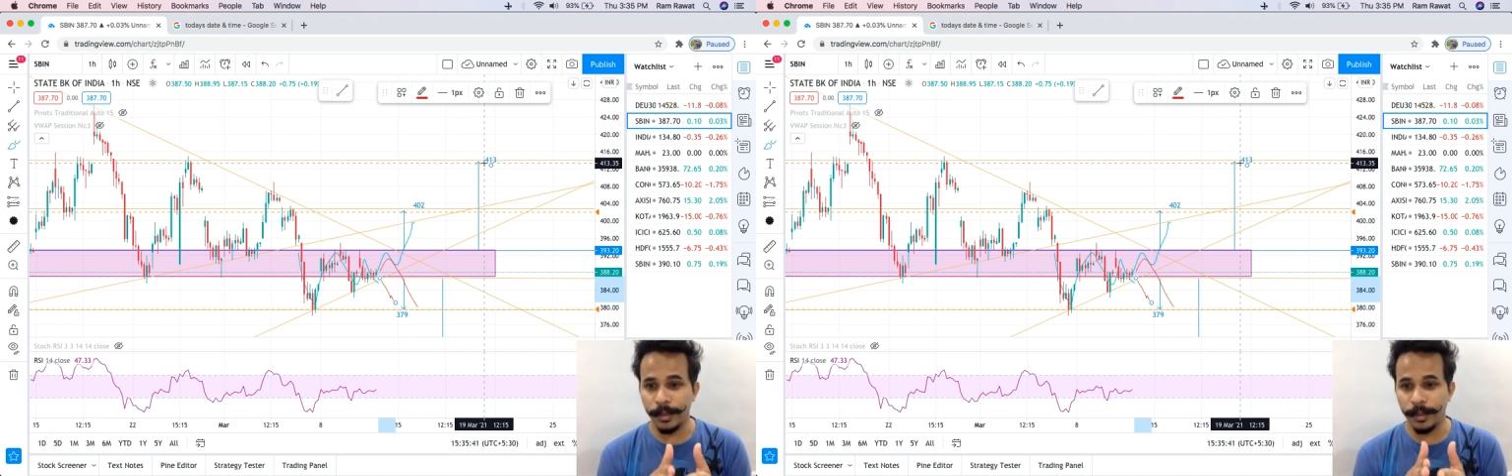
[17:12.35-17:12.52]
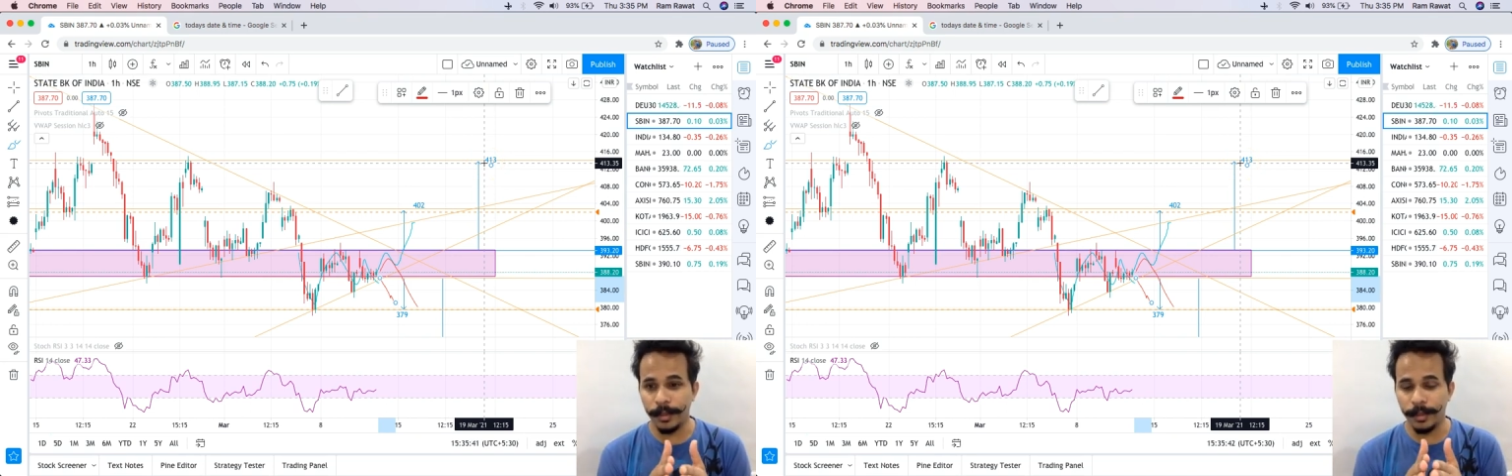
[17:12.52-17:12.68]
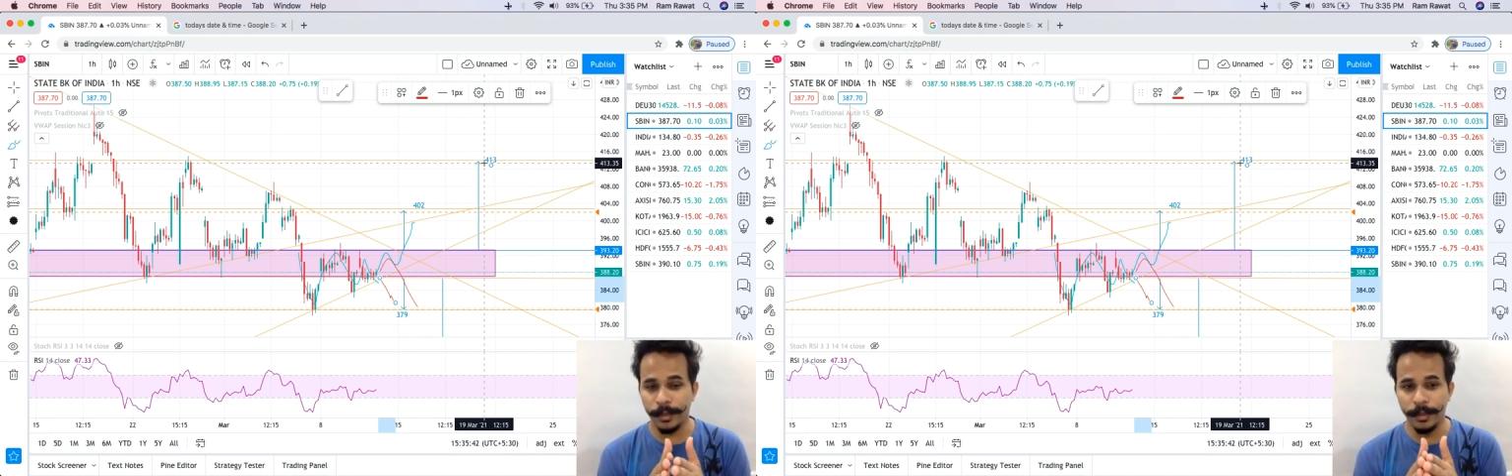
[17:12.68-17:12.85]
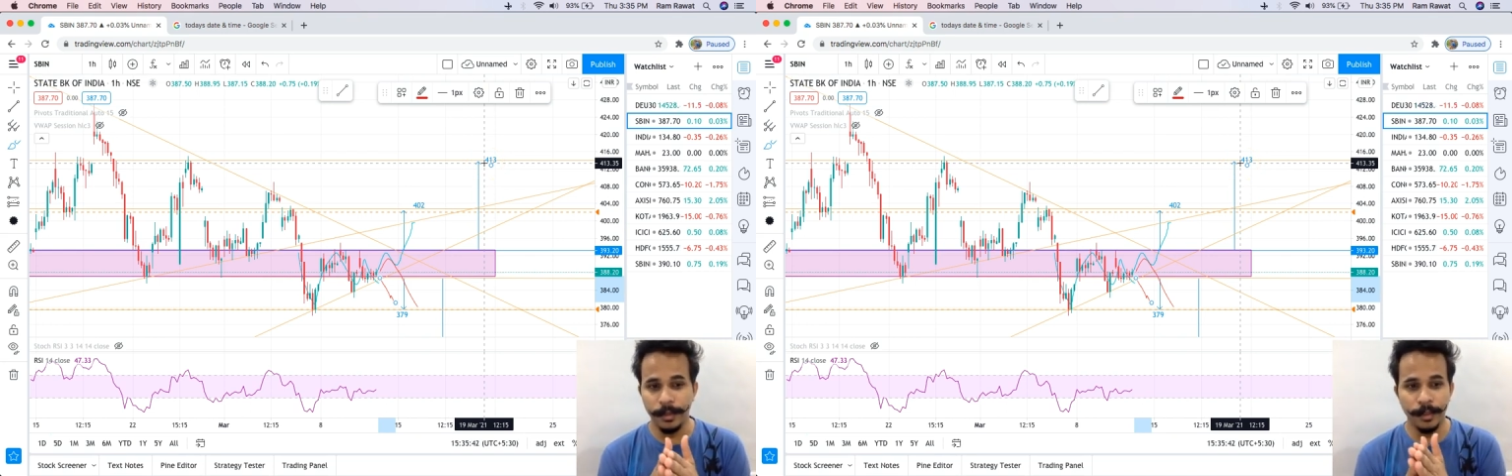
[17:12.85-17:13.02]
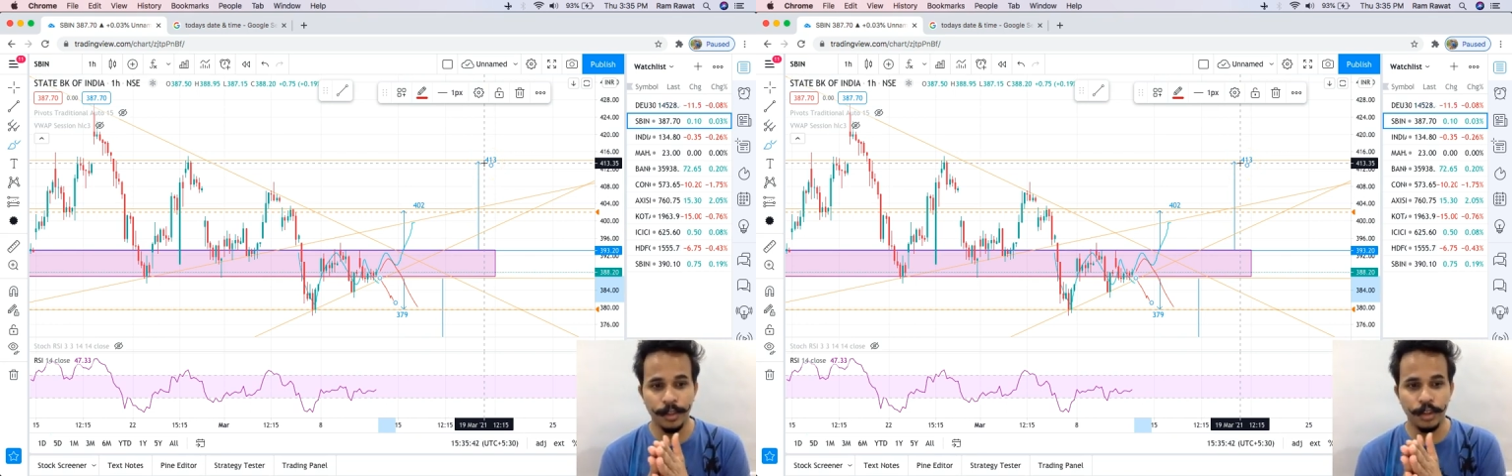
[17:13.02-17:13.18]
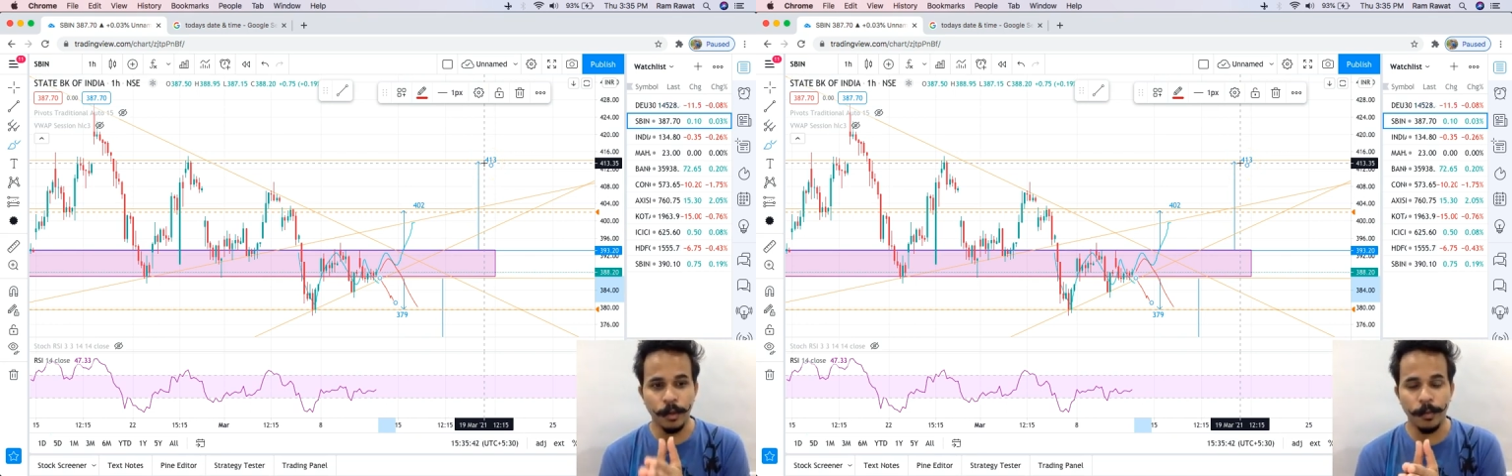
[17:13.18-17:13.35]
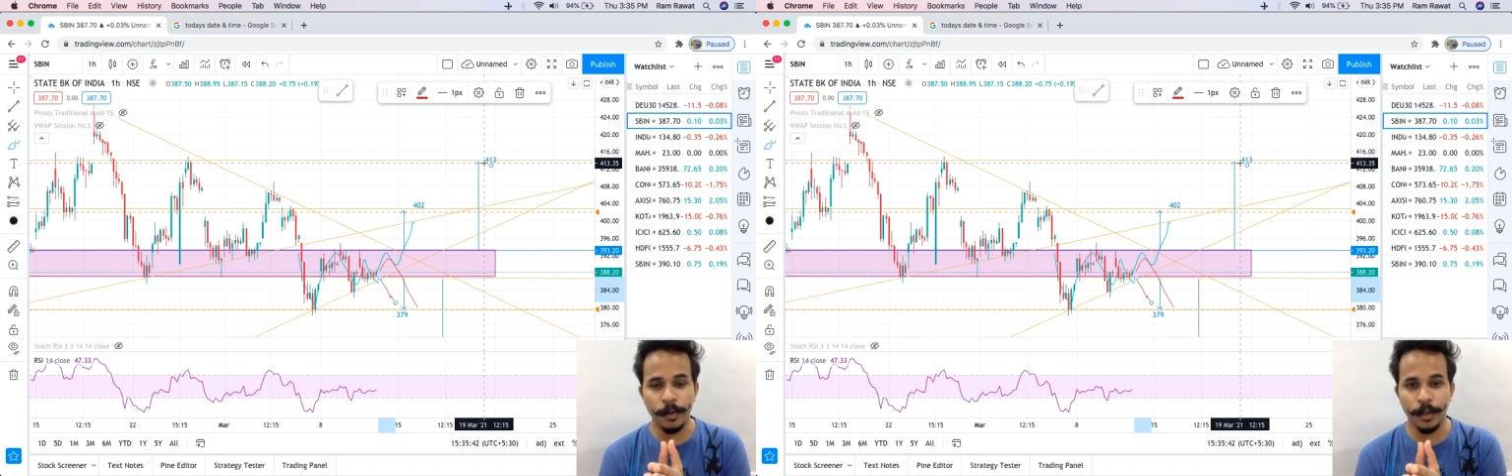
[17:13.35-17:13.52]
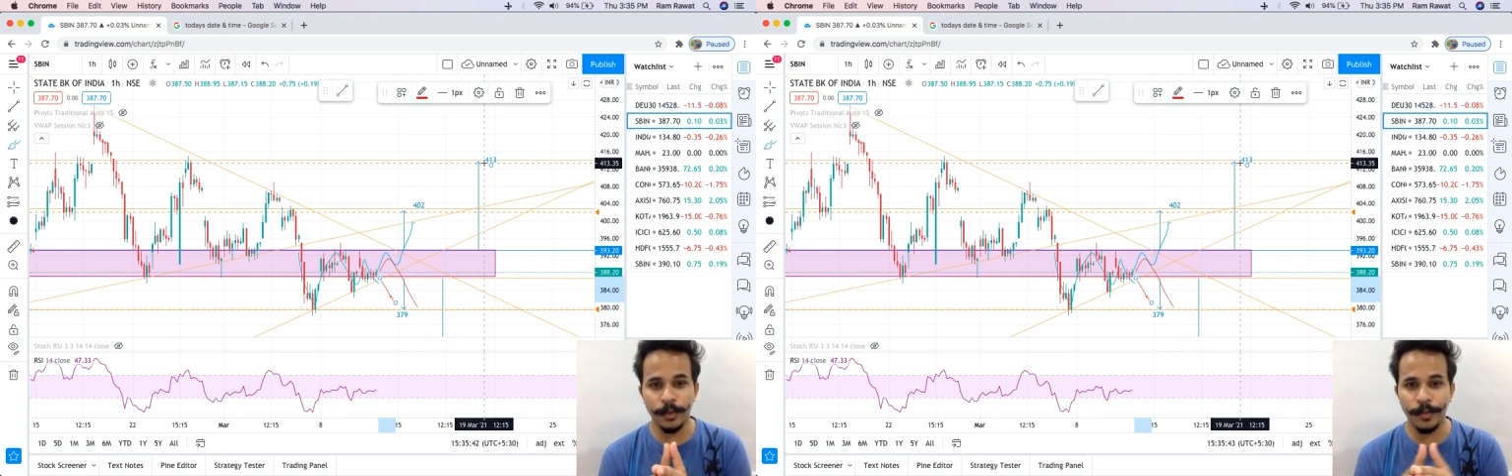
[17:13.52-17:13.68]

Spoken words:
the stop loss.